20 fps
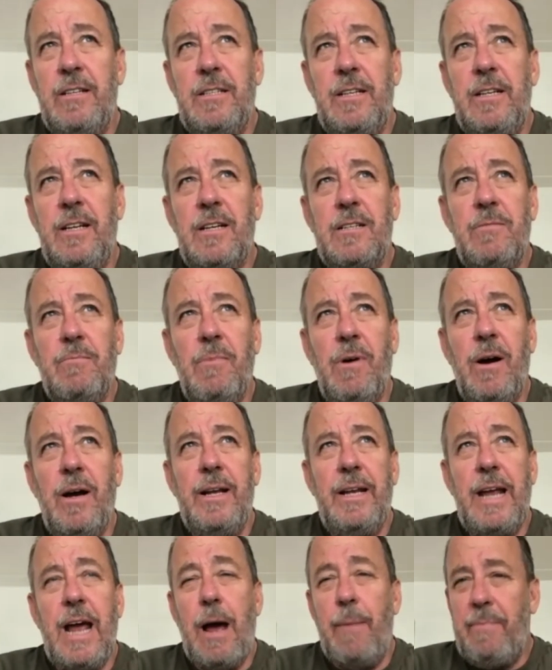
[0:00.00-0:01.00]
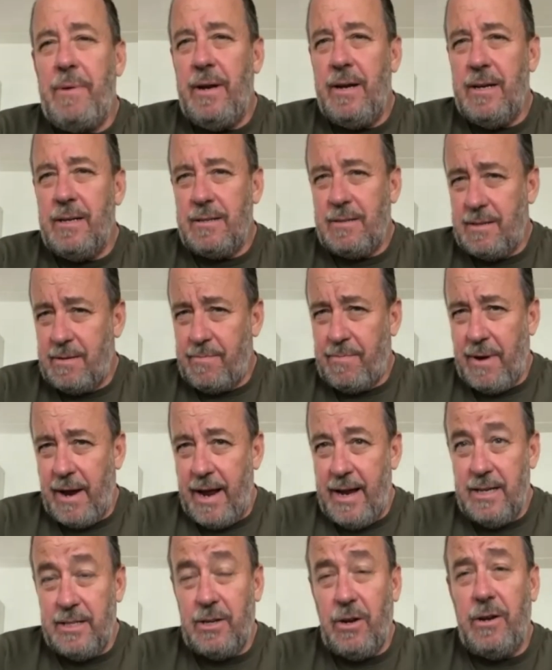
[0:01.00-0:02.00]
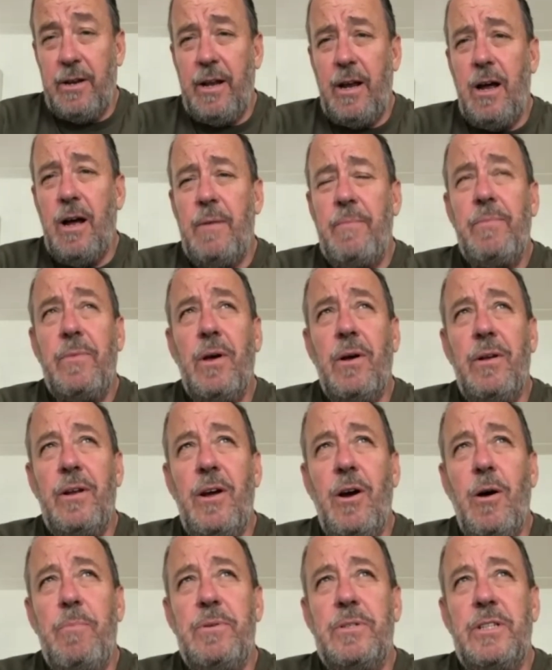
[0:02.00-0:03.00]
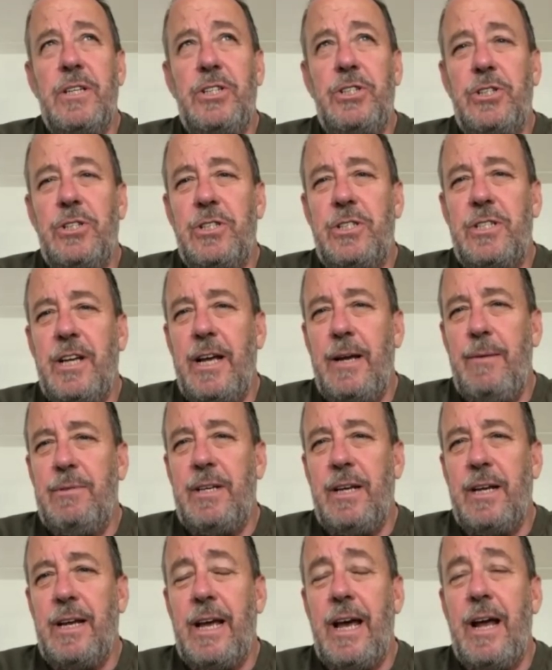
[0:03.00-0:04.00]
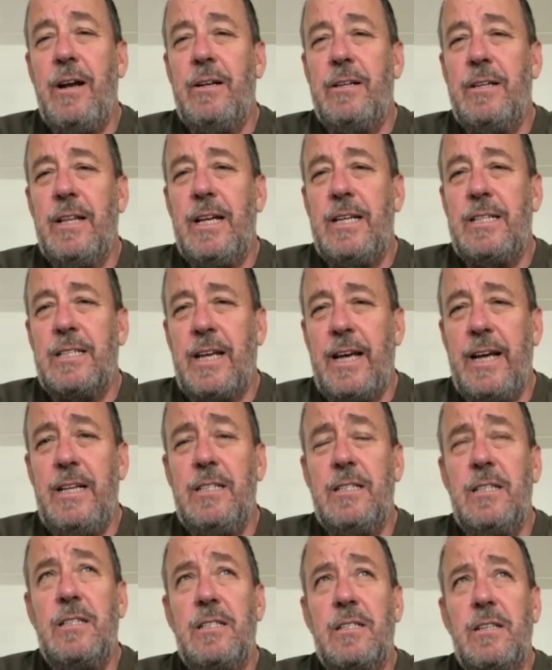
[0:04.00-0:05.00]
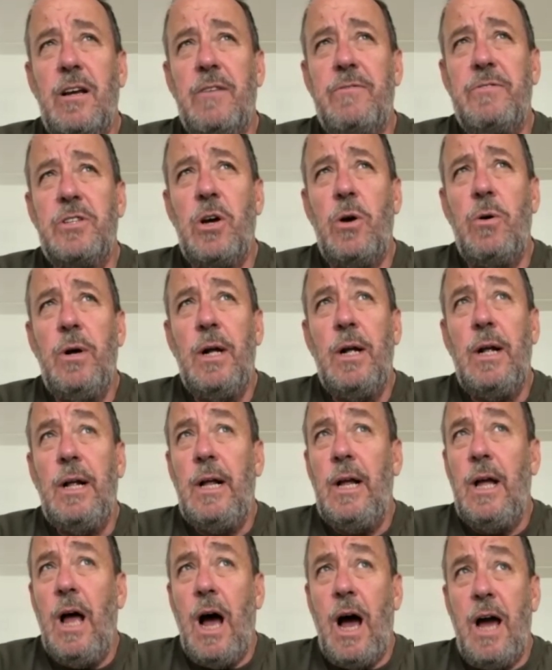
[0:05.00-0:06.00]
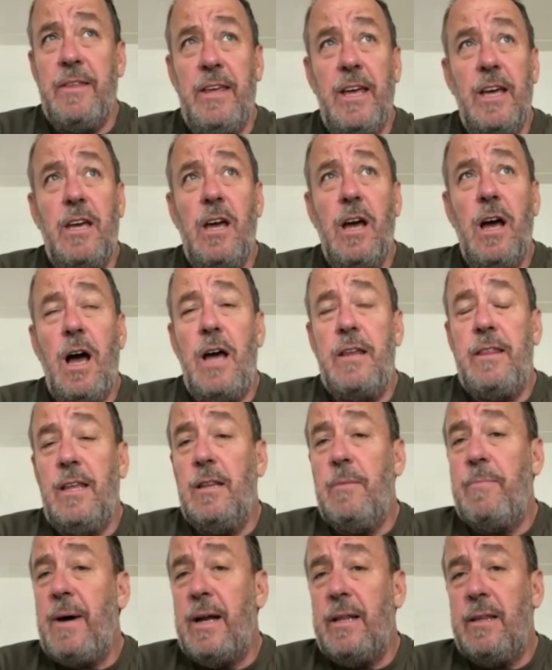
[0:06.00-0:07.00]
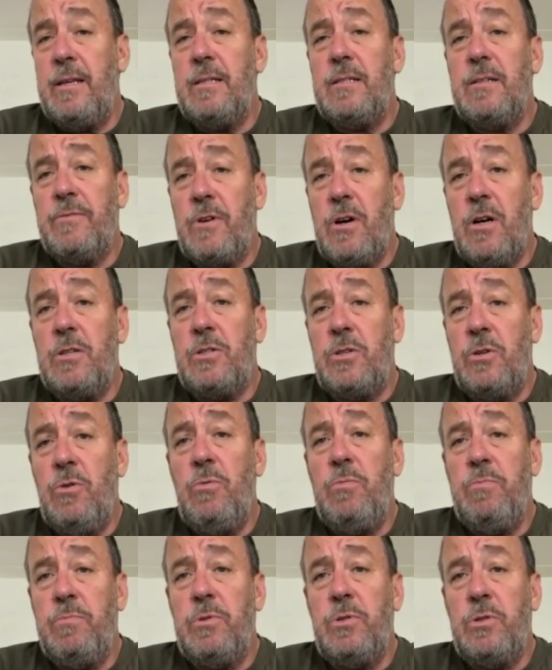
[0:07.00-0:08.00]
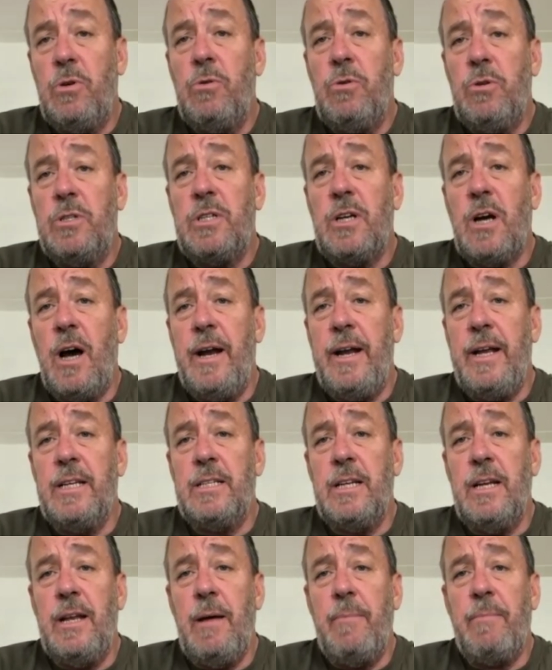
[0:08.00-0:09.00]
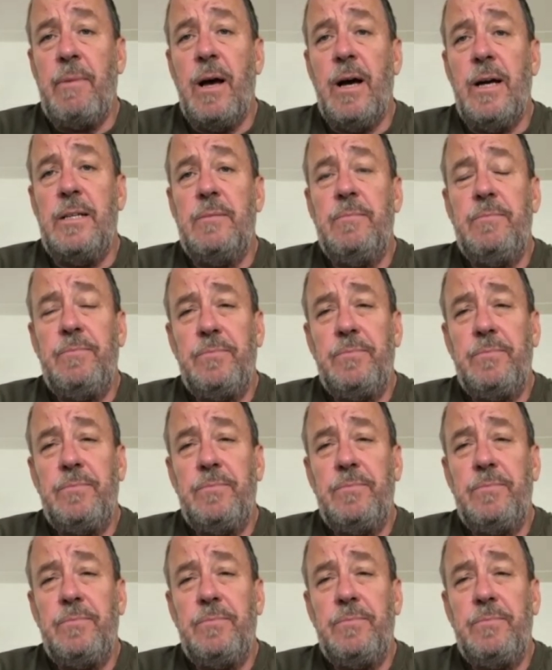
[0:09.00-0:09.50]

He doesn't mind yapping at players on the opposition teams. He can get under their skins and stuff. So, I think the Panthers have got two good signings in them guys.